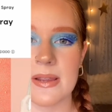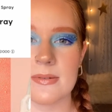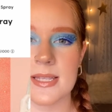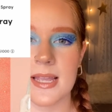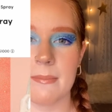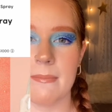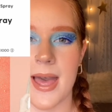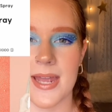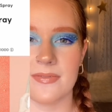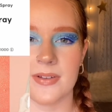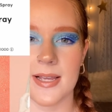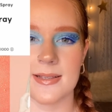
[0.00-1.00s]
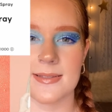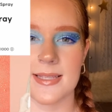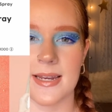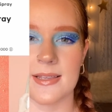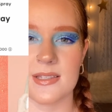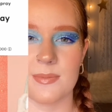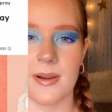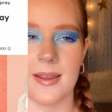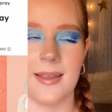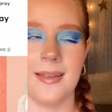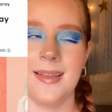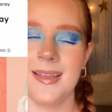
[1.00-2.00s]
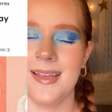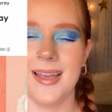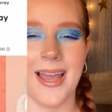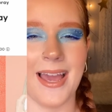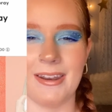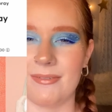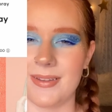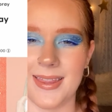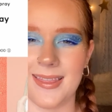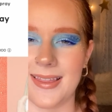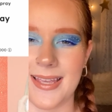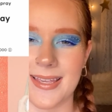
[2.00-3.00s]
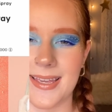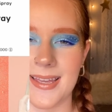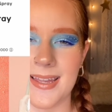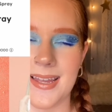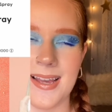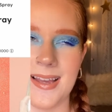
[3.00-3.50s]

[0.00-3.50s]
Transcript: It was like a mattifying setting spray. I didn't really like it.